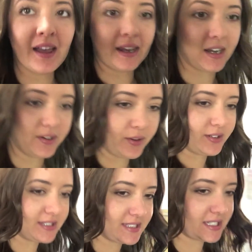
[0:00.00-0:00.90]
and I
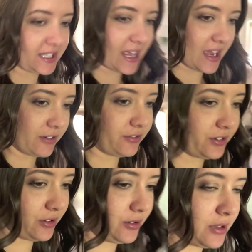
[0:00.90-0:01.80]
noticed it had a
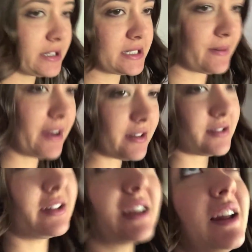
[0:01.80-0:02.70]
few tomatoes
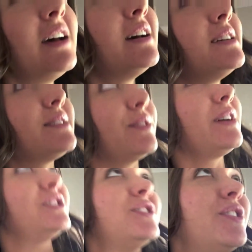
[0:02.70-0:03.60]
on it. So I thought
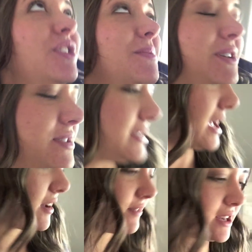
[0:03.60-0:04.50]
I'd show you. We used to
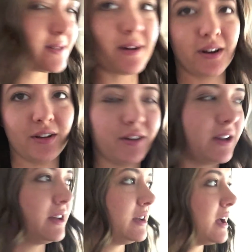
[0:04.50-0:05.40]
have a
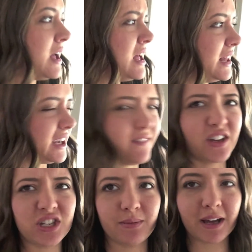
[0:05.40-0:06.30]
tomato, like a
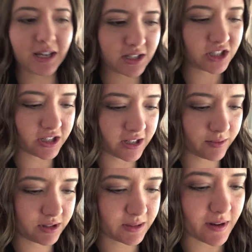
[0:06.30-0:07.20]
veggie patch
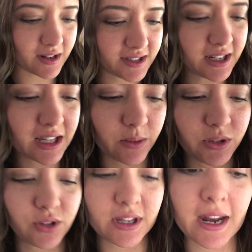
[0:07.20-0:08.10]
with tomatoes in it, and then
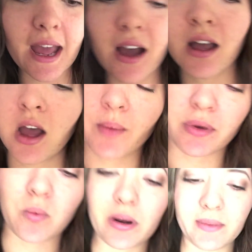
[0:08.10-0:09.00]
we took that out.
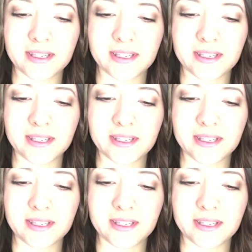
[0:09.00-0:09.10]
But one